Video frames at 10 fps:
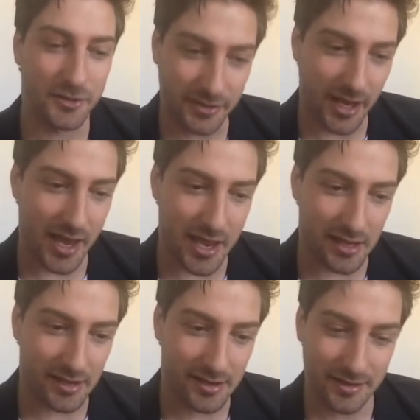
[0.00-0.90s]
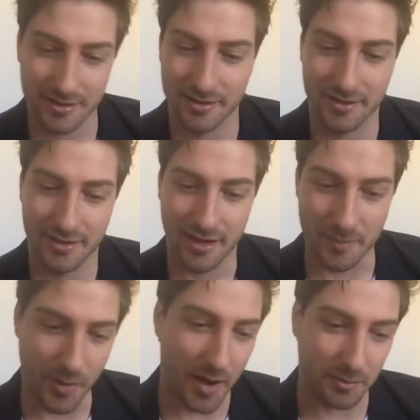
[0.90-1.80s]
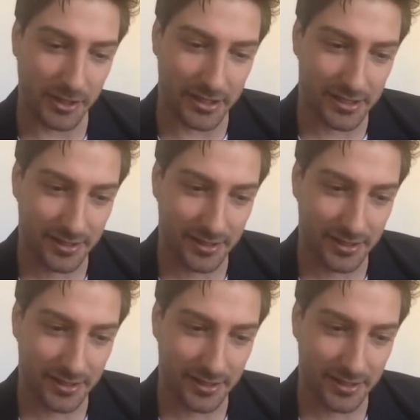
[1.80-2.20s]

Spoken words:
saying in public?"